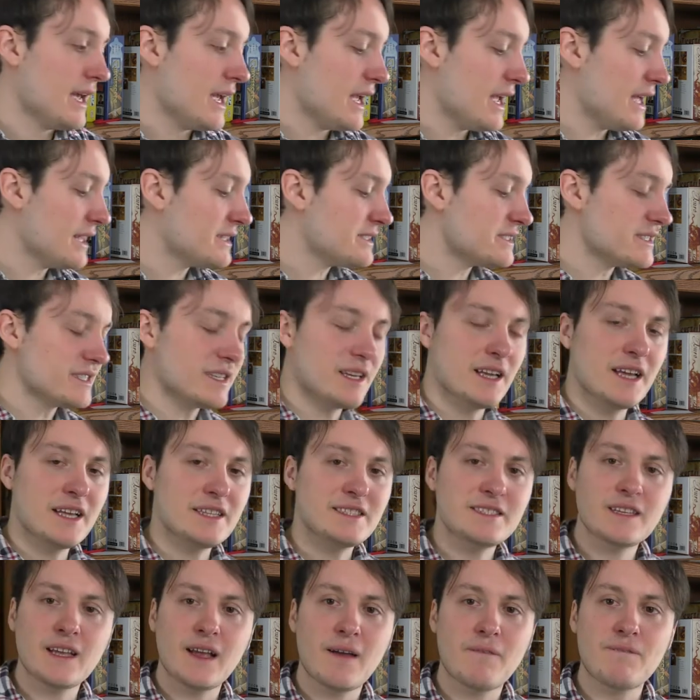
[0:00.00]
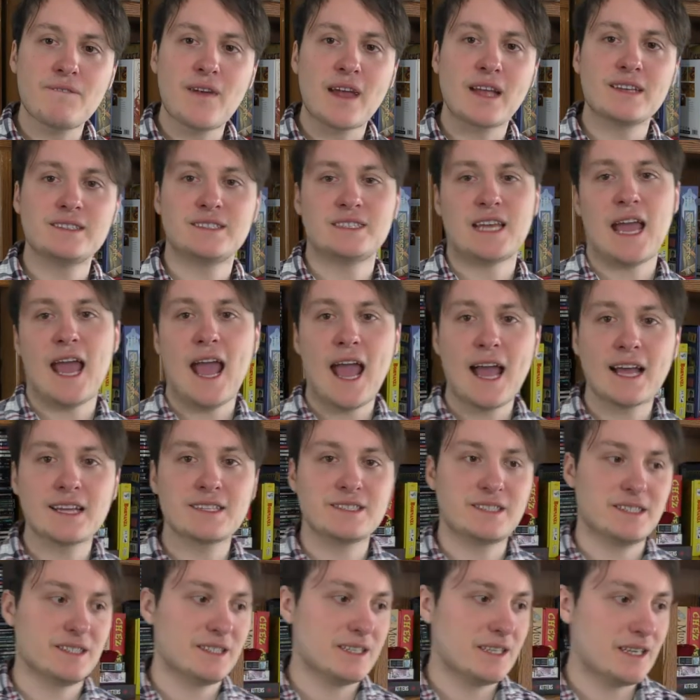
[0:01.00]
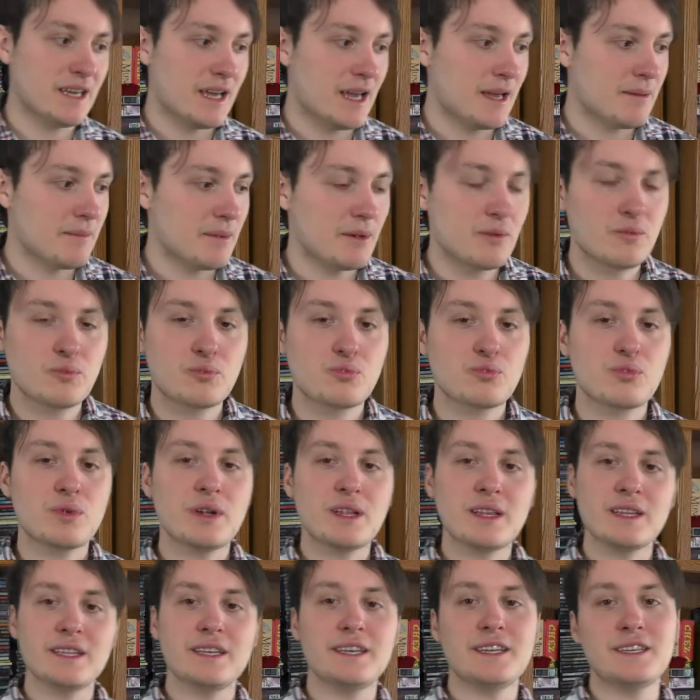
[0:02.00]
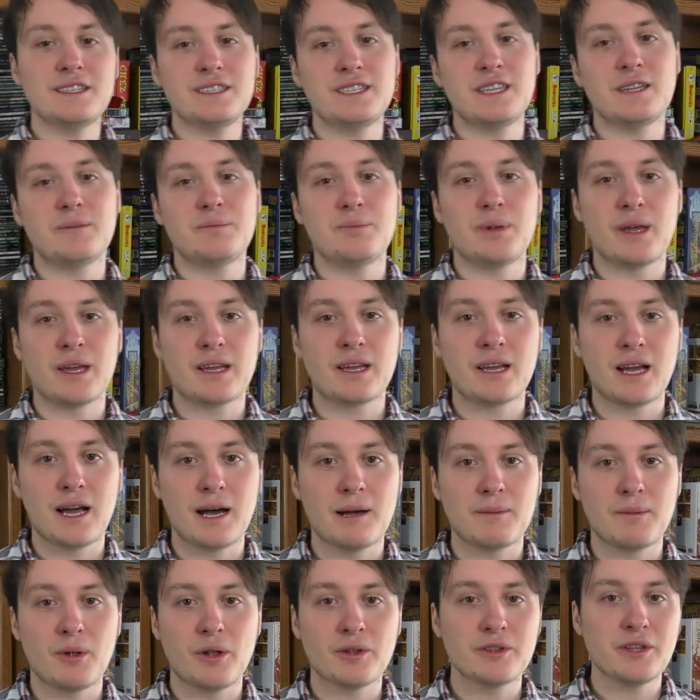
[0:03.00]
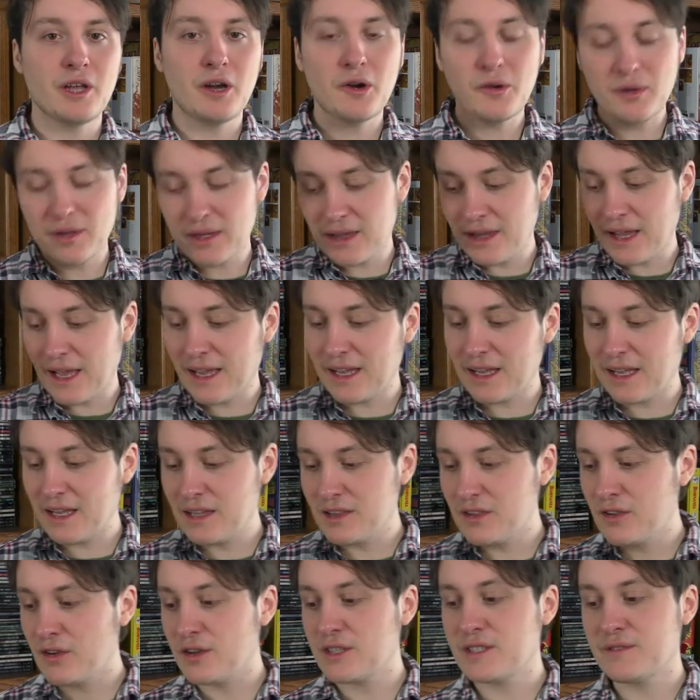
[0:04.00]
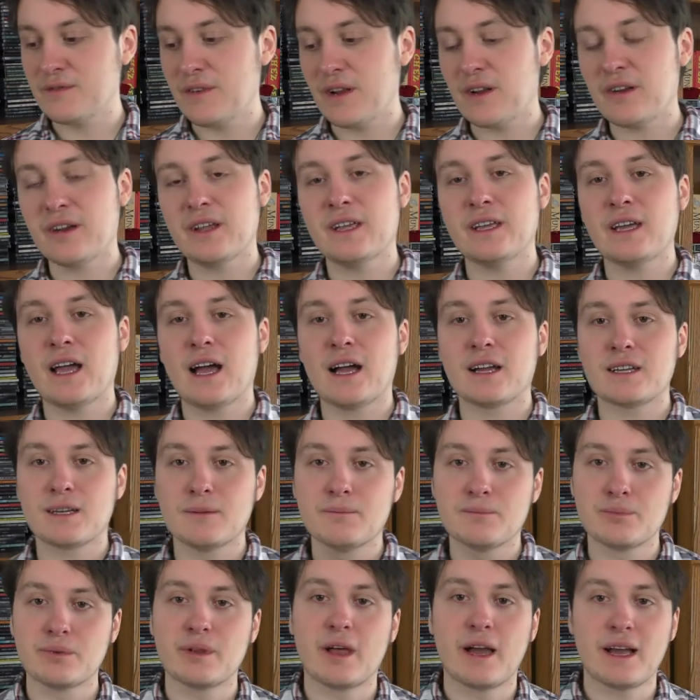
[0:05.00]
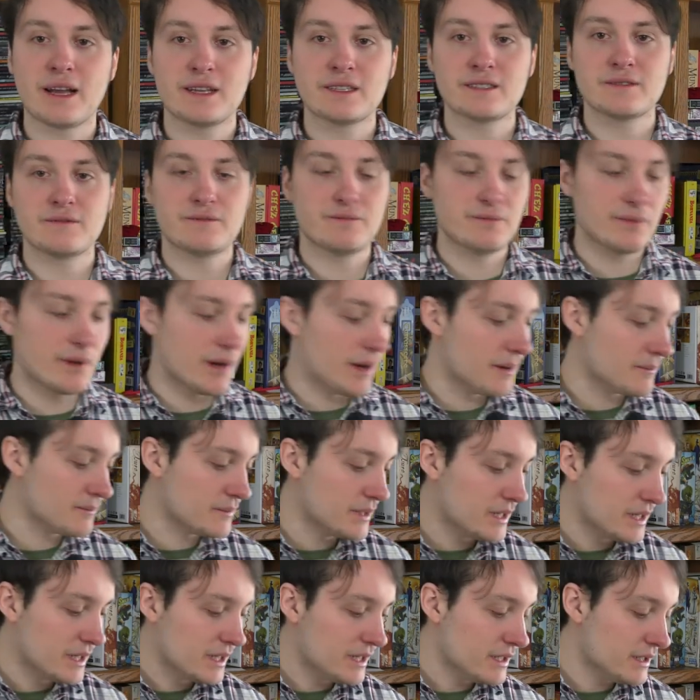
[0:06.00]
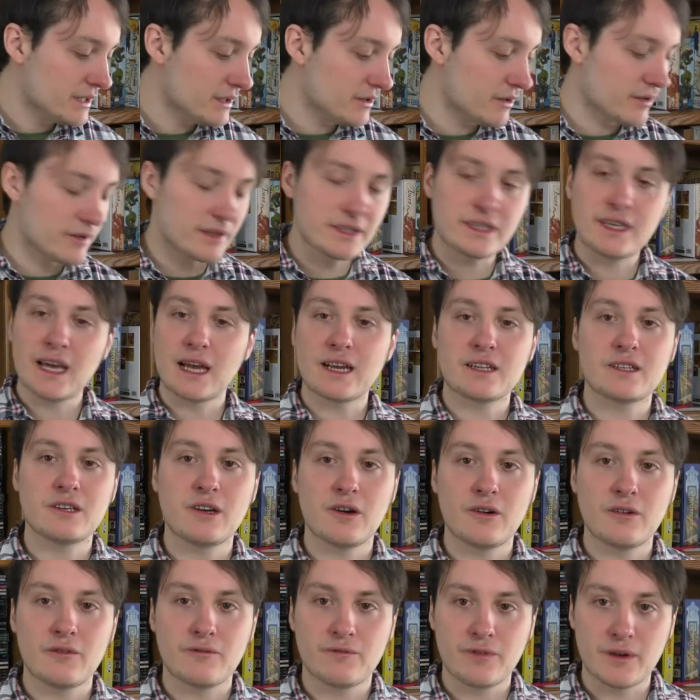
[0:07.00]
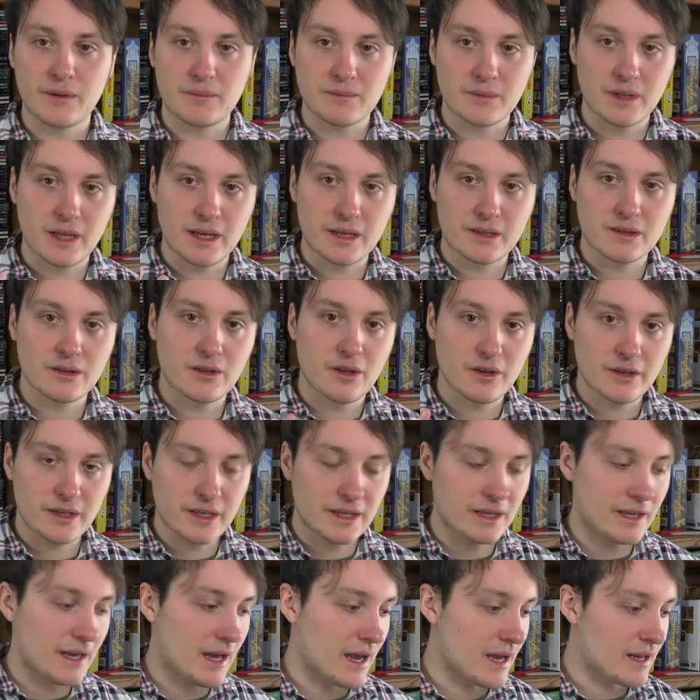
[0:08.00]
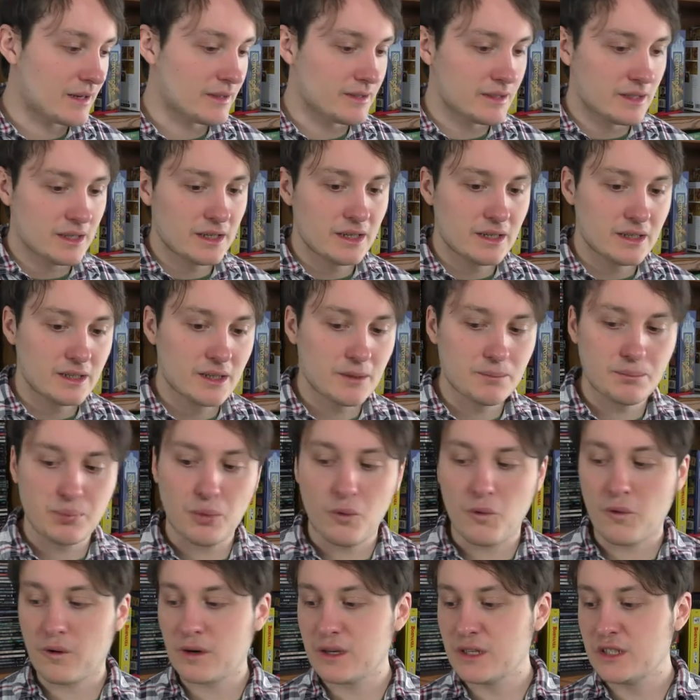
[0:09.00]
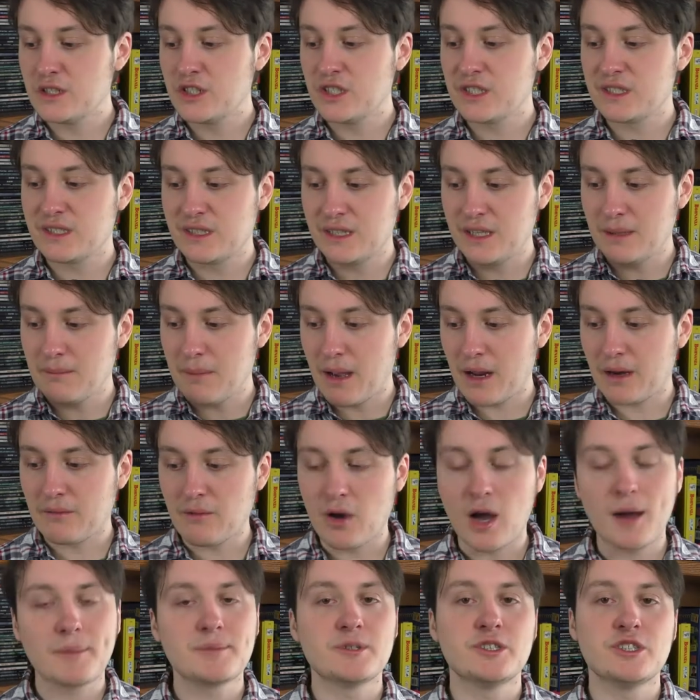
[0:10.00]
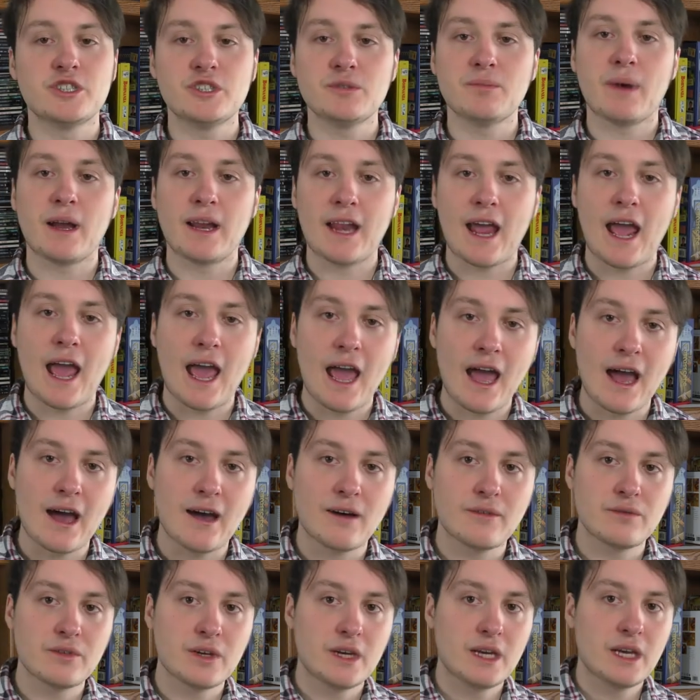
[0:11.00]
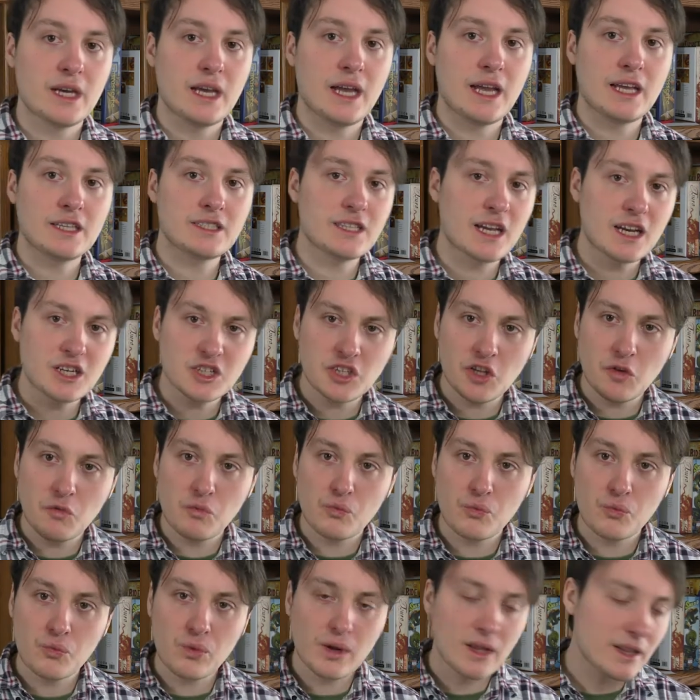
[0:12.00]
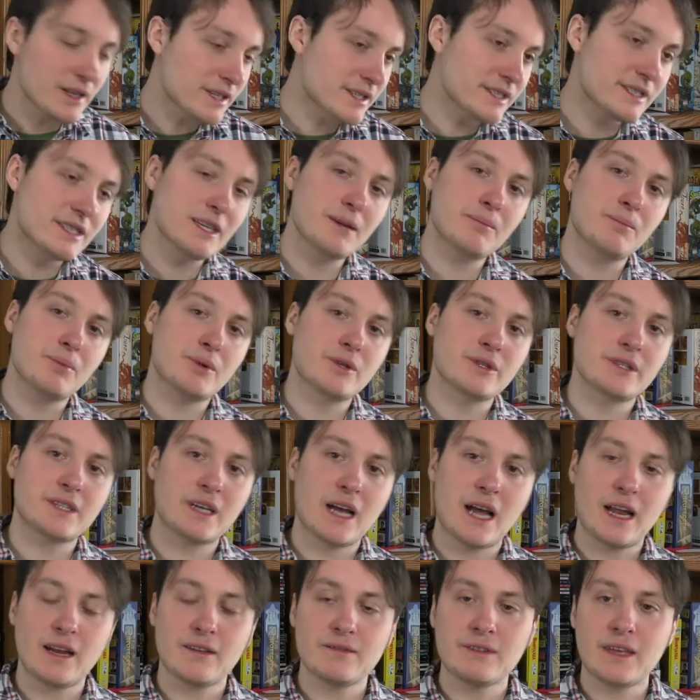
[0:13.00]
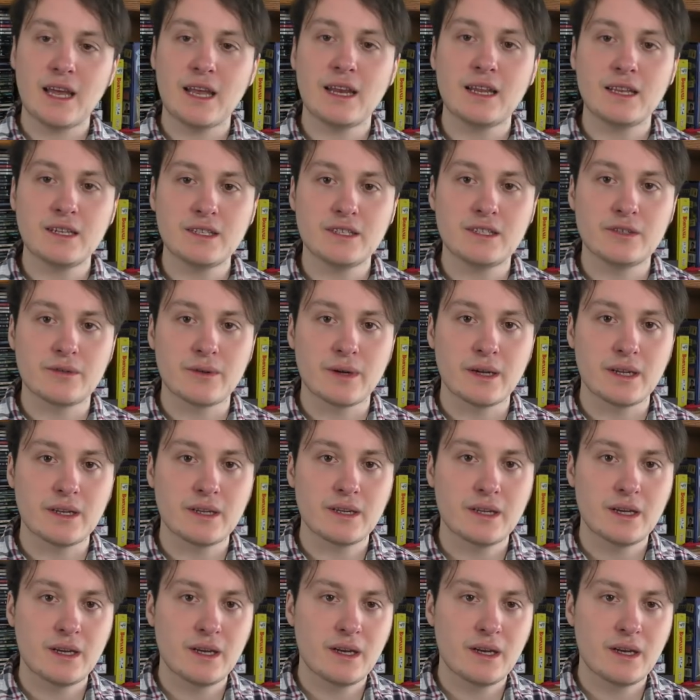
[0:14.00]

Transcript: It's it's a fantastic game, a really easy to pick up. Although it like it looks very uh, complex from you know the get go and from like looking at the board and just the amount of options you might have. It's actually really simple to kind of get into it.